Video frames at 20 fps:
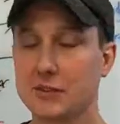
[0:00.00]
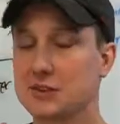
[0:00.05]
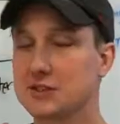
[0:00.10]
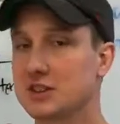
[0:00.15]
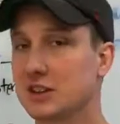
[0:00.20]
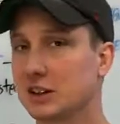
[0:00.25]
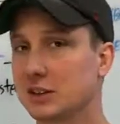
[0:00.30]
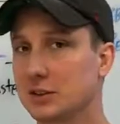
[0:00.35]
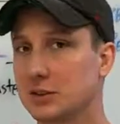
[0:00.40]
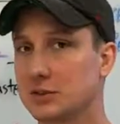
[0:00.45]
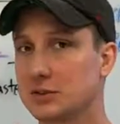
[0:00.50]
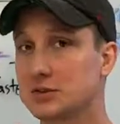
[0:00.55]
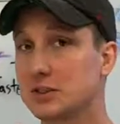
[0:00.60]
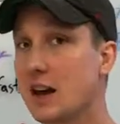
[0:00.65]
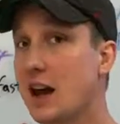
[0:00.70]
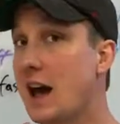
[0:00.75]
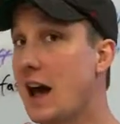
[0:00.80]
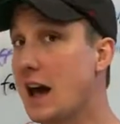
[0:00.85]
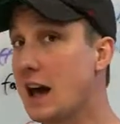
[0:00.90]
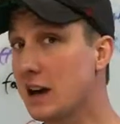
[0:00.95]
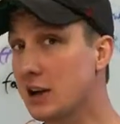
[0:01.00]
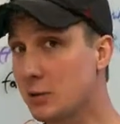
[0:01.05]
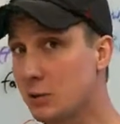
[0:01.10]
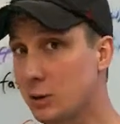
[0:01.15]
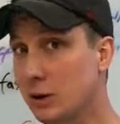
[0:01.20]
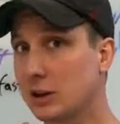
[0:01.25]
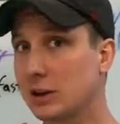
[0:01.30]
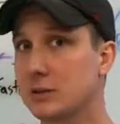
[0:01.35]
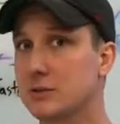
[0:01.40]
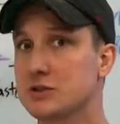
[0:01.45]
for signals and
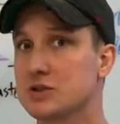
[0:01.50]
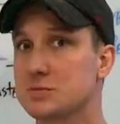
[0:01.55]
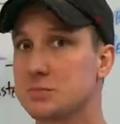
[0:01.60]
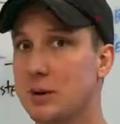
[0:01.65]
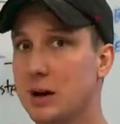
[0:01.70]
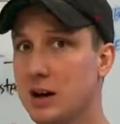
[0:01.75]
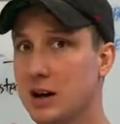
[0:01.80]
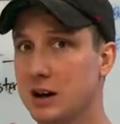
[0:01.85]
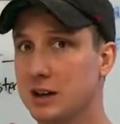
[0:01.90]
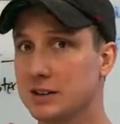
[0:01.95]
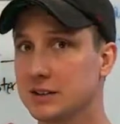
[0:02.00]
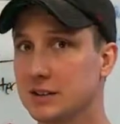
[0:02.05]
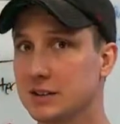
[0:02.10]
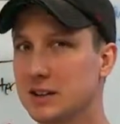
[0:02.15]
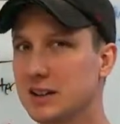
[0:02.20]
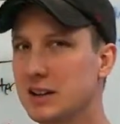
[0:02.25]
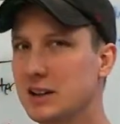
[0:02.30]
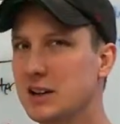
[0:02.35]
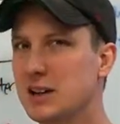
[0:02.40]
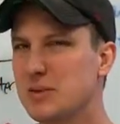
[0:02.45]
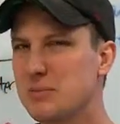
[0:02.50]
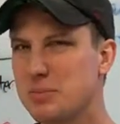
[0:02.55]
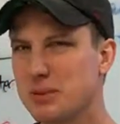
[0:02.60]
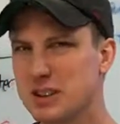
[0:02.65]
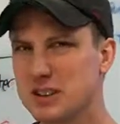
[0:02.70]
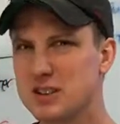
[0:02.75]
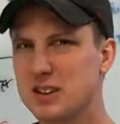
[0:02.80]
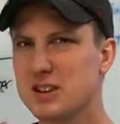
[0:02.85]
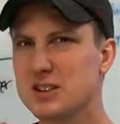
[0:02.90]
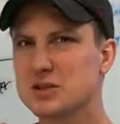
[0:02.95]
quickly respond, but
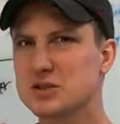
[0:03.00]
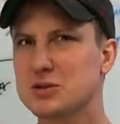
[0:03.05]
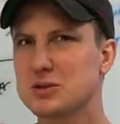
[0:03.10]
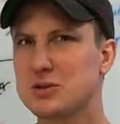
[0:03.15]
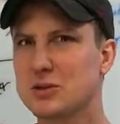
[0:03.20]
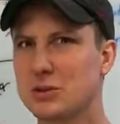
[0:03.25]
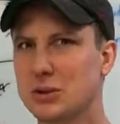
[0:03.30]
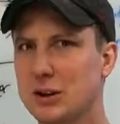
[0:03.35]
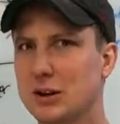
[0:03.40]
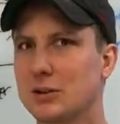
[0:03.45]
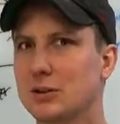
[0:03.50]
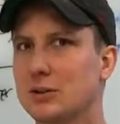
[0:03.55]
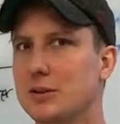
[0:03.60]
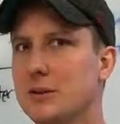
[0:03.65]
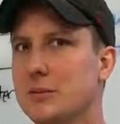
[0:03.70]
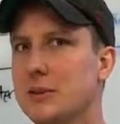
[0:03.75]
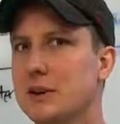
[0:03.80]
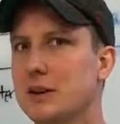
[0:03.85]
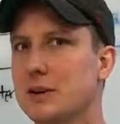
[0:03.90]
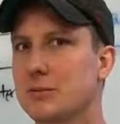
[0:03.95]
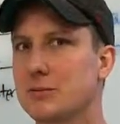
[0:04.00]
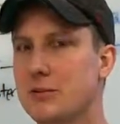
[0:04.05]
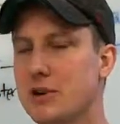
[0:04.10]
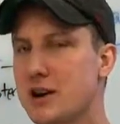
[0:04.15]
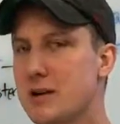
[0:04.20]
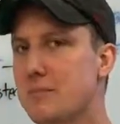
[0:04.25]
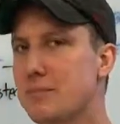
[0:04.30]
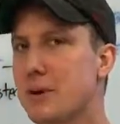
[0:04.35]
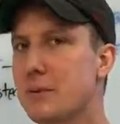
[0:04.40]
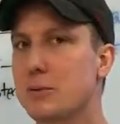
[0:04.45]
it's also critical that we can
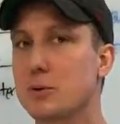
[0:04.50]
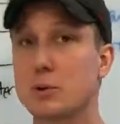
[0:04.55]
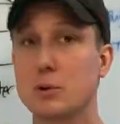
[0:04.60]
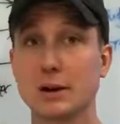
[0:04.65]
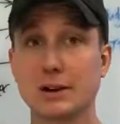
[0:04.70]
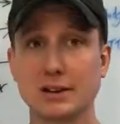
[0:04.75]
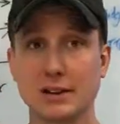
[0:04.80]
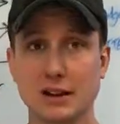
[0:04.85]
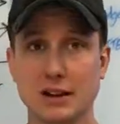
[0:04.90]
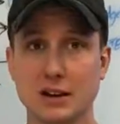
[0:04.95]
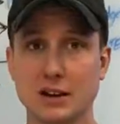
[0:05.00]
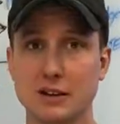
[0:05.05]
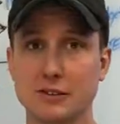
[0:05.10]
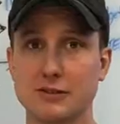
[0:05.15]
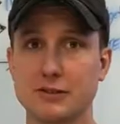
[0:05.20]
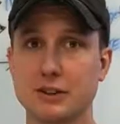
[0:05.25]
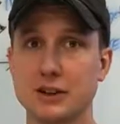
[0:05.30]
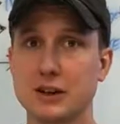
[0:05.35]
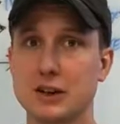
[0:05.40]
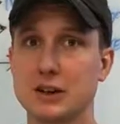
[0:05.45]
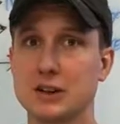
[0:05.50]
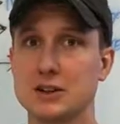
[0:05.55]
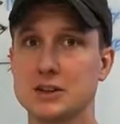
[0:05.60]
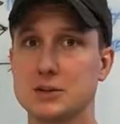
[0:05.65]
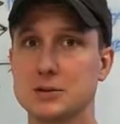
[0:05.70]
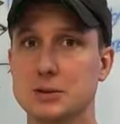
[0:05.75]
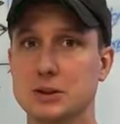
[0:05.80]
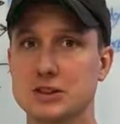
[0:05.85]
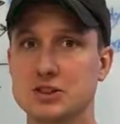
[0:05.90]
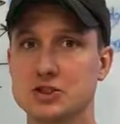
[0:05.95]
ramp up quickly enough
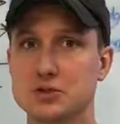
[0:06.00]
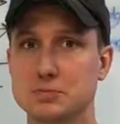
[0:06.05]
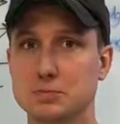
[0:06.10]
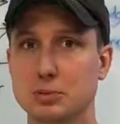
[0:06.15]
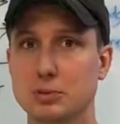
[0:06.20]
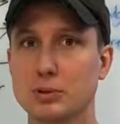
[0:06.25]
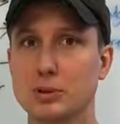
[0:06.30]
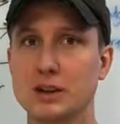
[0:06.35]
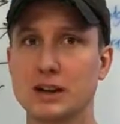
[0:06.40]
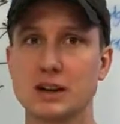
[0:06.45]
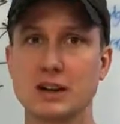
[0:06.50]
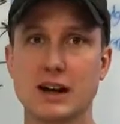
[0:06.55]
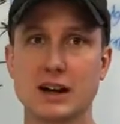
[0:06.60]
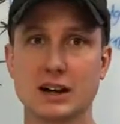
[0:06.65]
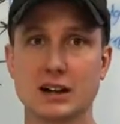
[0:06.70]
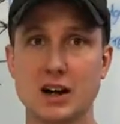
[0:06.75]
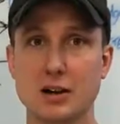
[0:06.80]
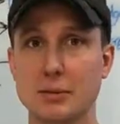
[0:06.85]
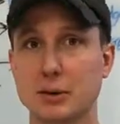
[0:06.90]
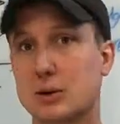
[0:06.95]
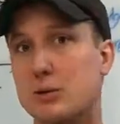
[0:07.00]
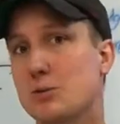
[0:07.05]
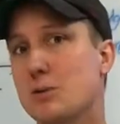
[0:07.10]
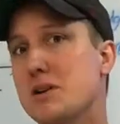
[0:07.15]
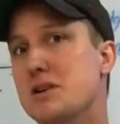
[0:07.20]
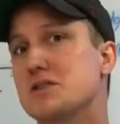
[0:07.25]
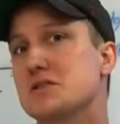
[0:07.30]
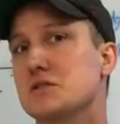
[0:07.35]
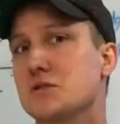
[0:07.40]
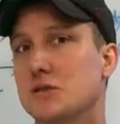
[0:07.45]
to exploit economic
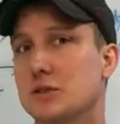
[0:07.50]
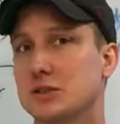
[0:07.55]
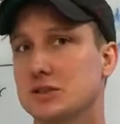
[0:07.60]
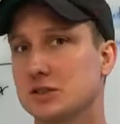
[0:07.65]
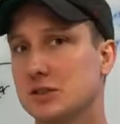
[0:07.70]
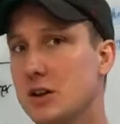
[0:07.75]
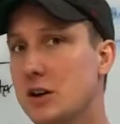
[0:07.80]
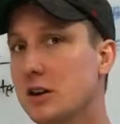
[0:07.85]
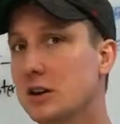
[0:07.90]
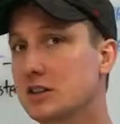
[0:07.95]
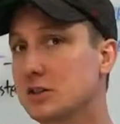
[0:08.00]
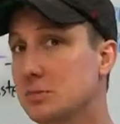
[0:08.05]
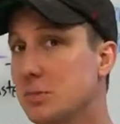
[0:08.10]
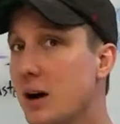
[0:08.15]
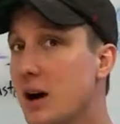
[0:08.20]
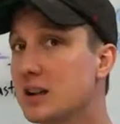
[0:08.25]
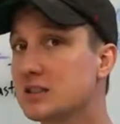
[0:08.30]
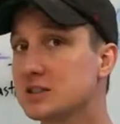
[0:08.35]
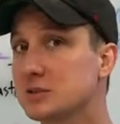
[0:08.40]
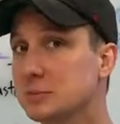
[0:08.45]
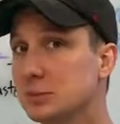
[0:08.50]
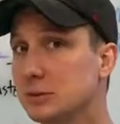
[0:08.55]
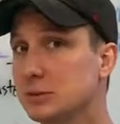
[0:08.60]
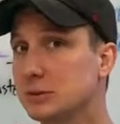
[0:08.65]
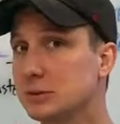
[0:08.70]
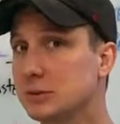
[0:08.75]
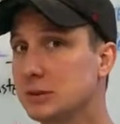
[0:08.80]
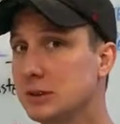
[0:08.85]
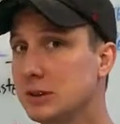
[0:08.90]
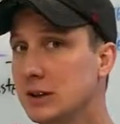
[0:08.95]
rents for as long as
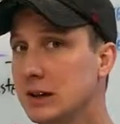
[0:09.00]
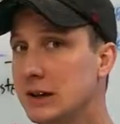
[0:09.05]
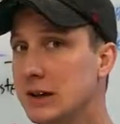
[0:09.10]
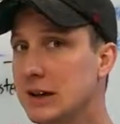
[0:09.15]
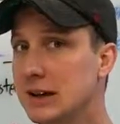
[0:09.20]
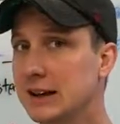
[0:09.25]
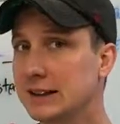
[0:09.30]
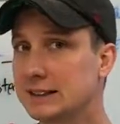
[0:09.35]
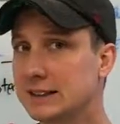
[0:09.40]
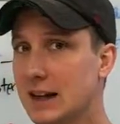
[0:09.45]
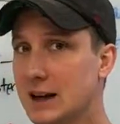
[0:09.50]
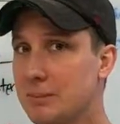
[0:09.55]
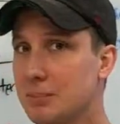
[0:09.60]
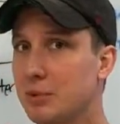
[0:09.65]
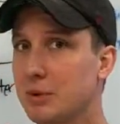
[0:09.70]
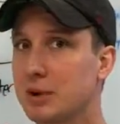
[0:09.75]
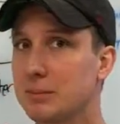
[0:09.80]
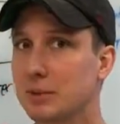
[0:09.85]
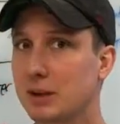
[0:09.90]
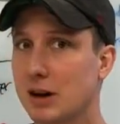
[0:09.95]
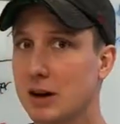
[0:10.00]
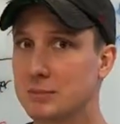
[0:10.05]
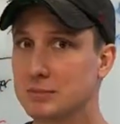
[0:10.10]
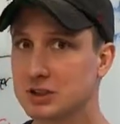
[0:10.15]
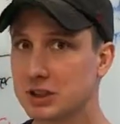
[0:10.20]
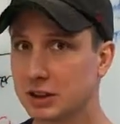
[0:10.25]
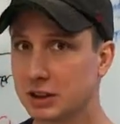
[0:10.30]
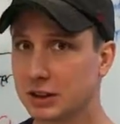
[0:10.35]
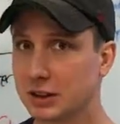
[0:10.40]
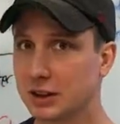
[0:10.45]
possible. At that point, it
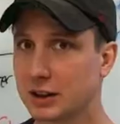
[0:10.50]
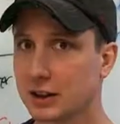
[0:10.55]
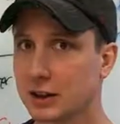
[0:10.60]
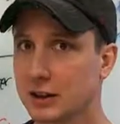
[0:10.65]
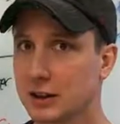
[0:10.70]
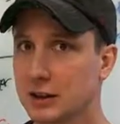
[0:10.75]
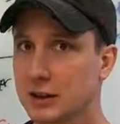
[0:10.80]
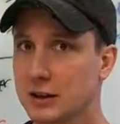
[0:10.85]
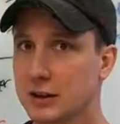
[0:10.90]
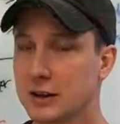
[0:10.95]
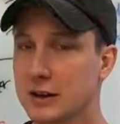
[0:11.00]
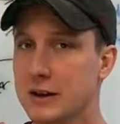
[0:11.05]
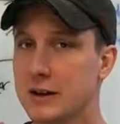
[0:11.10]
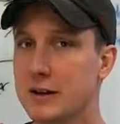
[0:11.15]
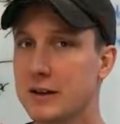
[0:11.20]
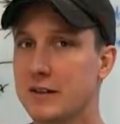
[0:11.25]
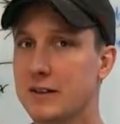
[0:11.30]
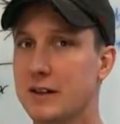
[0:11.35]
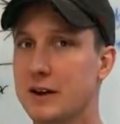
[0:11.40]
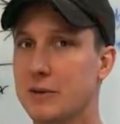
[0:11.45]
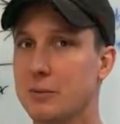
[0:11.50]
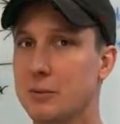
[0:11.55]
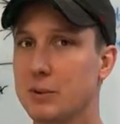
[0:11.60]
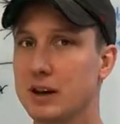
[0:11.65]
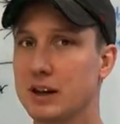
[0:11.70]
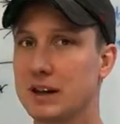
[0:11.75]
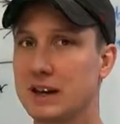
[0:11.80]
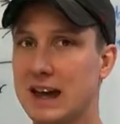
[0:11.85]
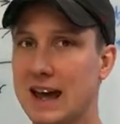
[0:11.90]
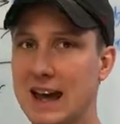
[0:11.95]
becomes clear that
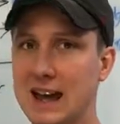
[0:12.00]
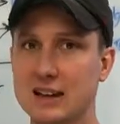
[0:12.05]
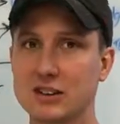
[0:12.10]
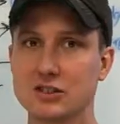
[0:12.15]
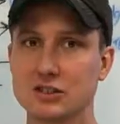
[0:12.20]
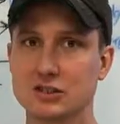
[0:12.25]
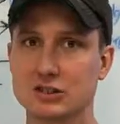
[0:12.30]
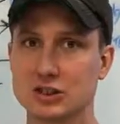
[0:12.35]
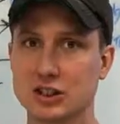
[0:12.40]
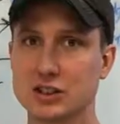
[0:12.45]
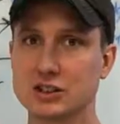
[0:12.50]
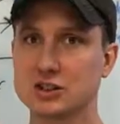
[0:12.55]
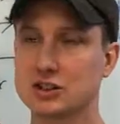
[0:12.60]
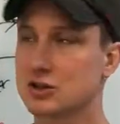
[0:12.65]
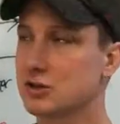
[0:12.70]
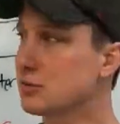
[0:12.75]
we can't just